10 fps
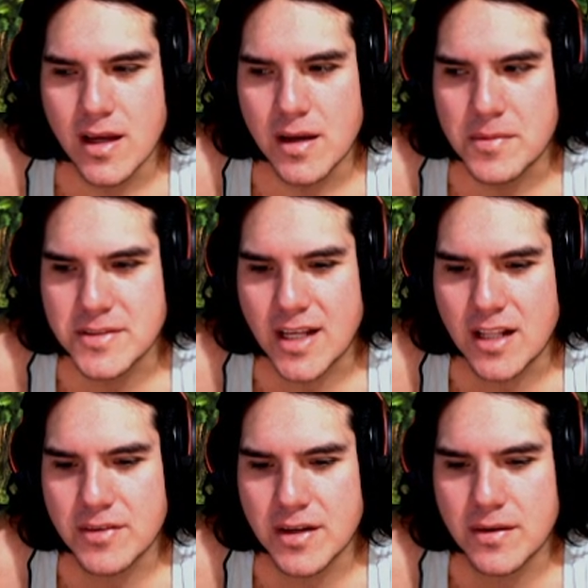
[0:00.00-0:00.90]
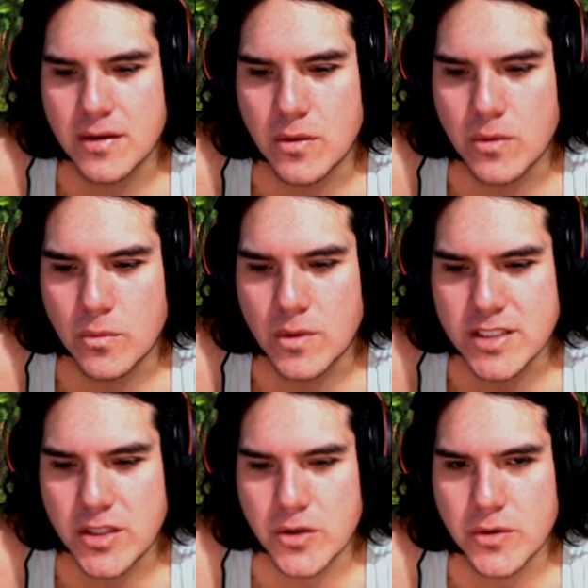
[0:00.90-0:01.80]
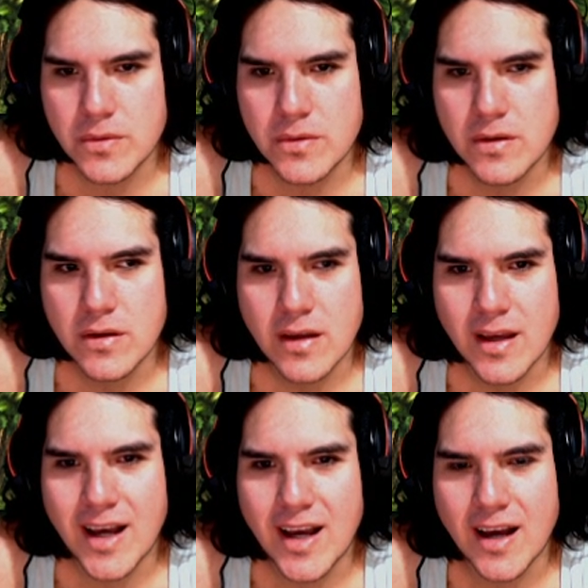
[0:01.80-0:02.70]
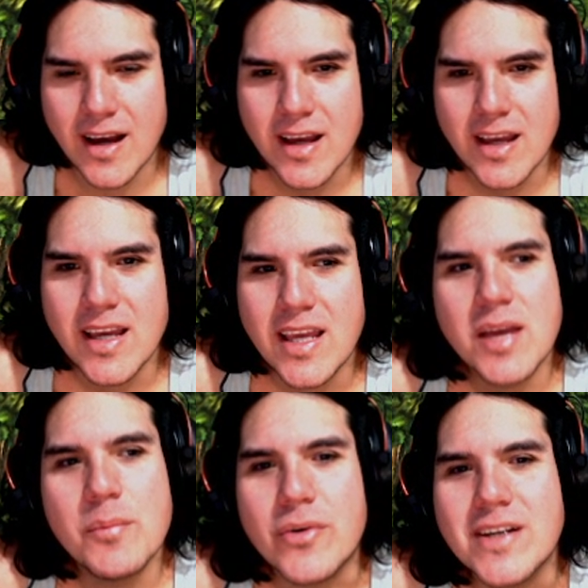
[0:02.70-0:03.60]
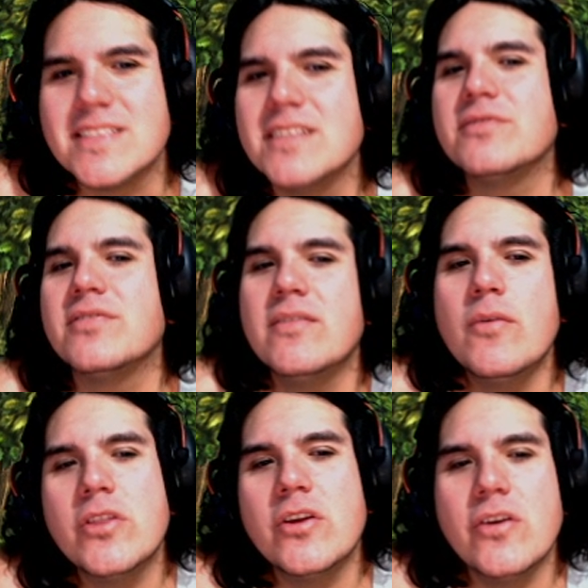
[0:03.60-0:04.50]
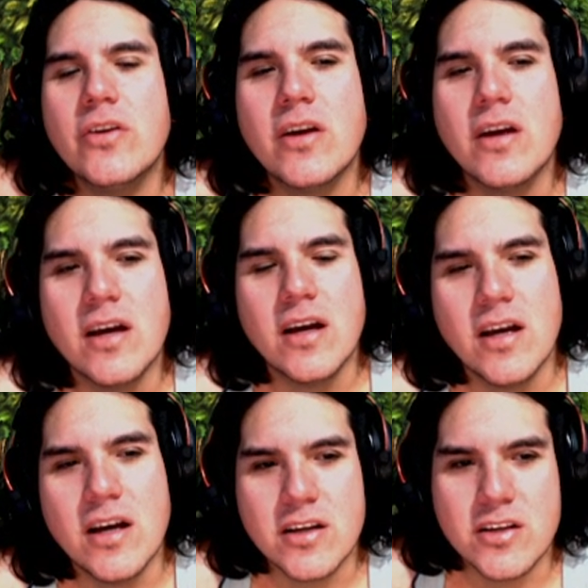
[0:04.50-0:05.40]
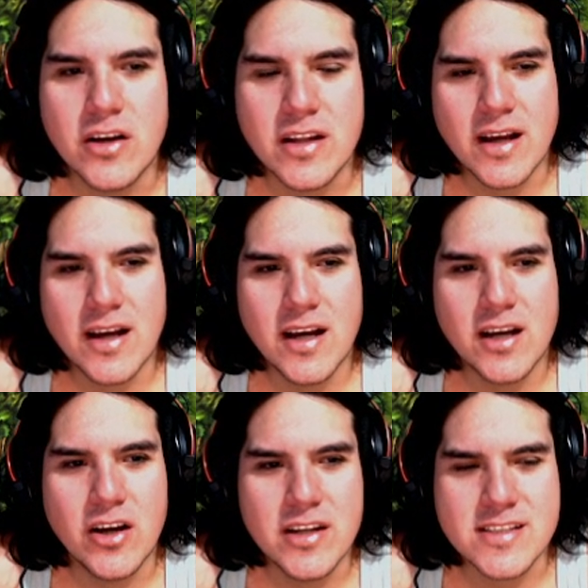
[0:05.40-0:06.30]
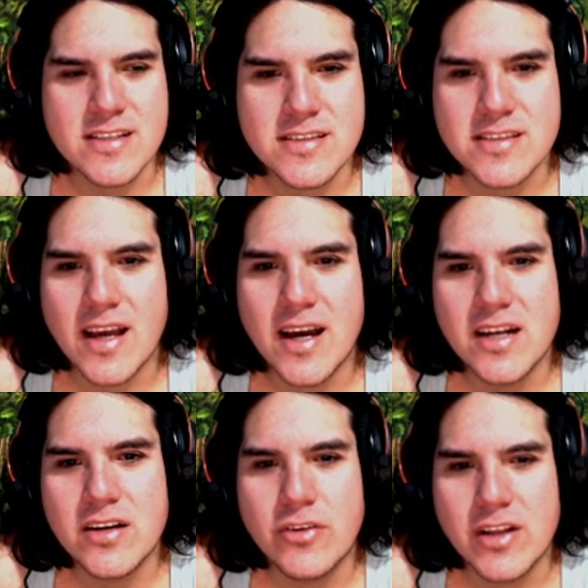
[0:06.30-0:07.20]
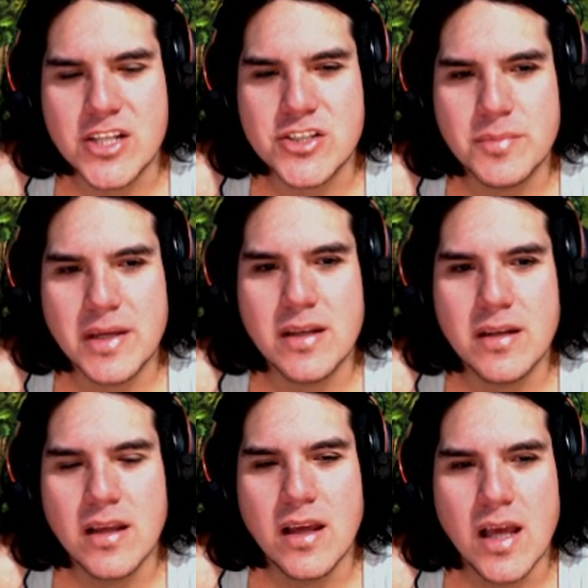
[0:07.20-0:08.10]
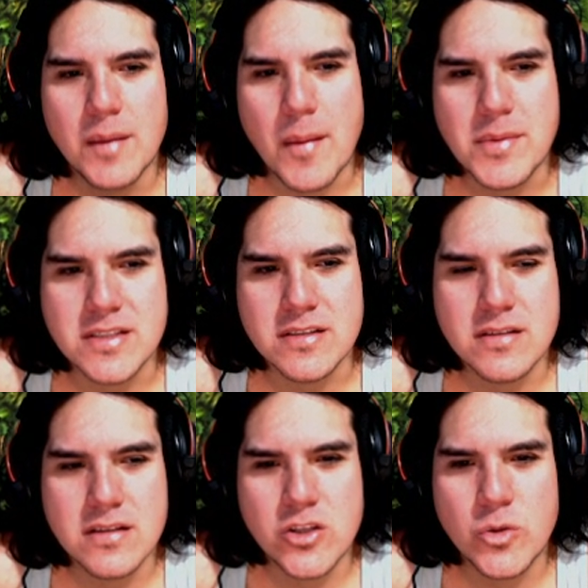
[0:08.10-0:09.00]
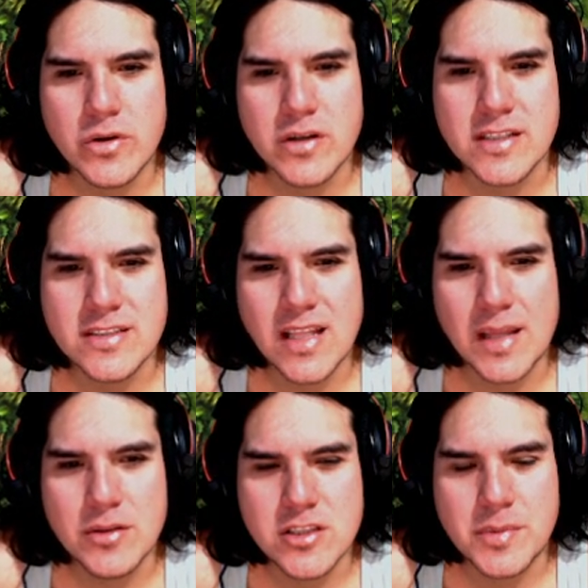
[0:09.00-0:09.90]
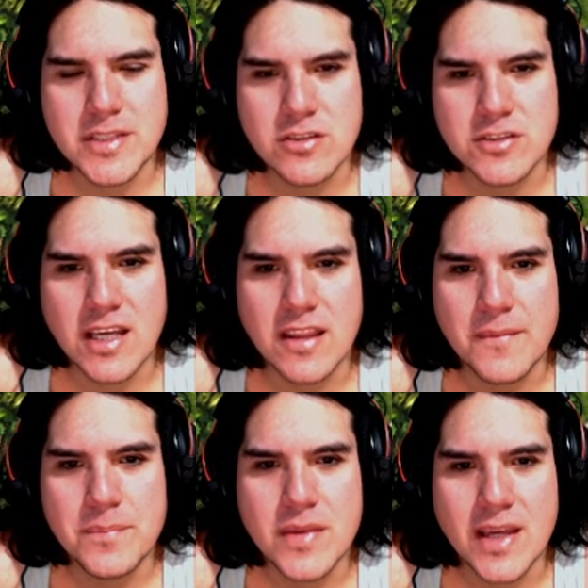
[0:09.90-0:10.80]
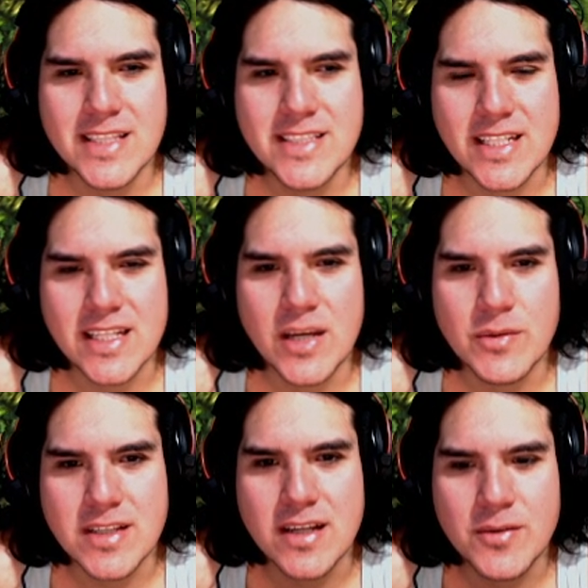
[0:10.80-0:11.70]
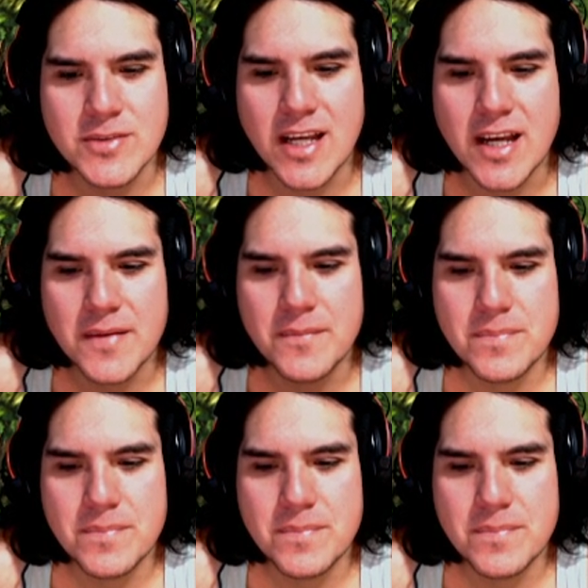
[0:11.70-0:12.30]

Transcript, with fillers: Bersalva, was it you? Haha, impressive. Even with the cog uh, cognizance and recollection being puppeted, you were still able to piece it all together. Indeed, it was it was I.